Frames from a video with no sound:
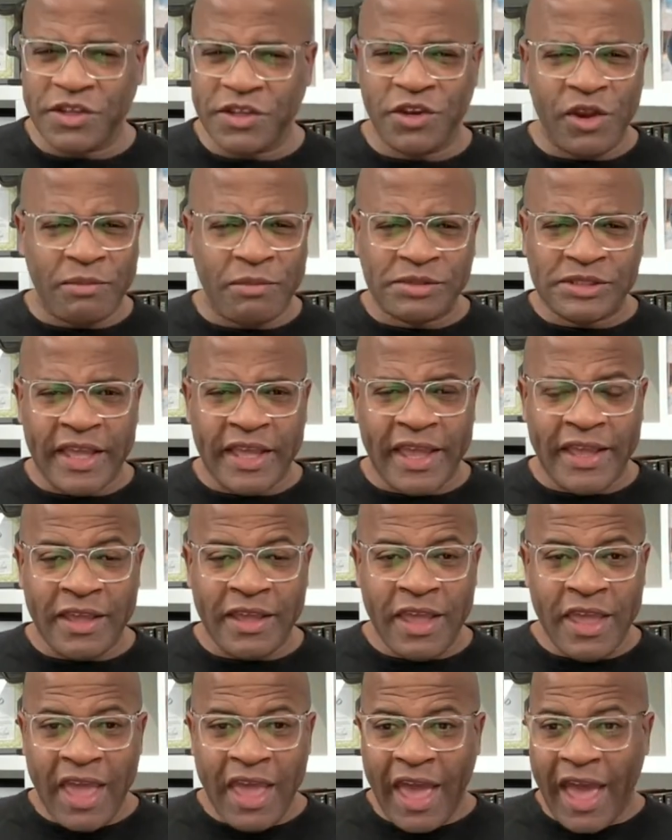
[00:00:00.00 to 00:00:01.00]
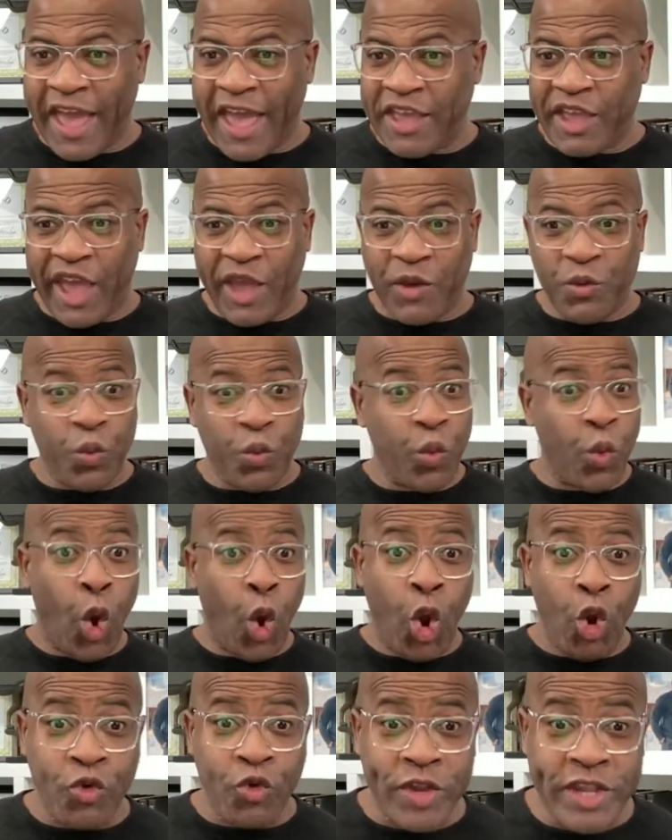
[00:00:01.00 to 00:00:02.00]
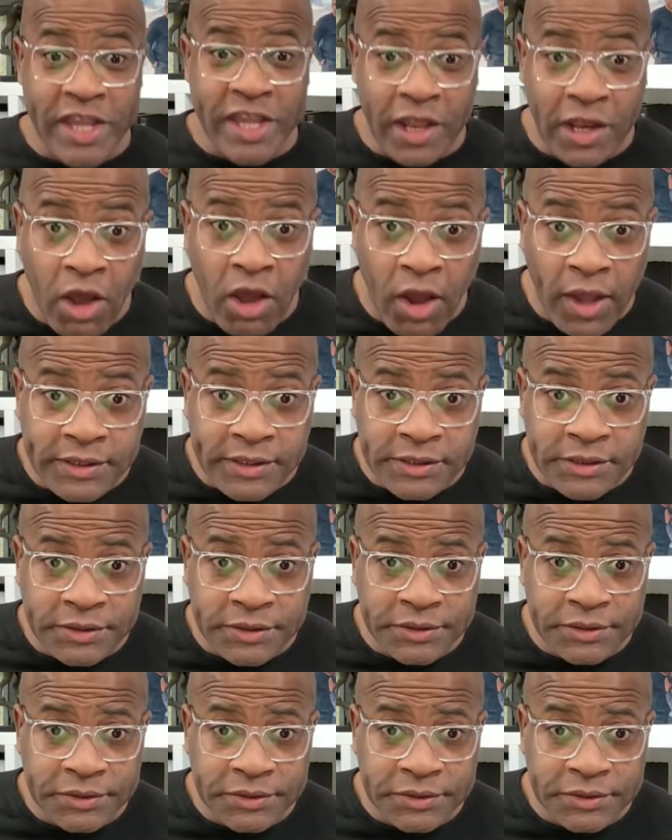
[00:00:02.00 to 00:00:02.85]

You know what I'm saying? I worry a lot.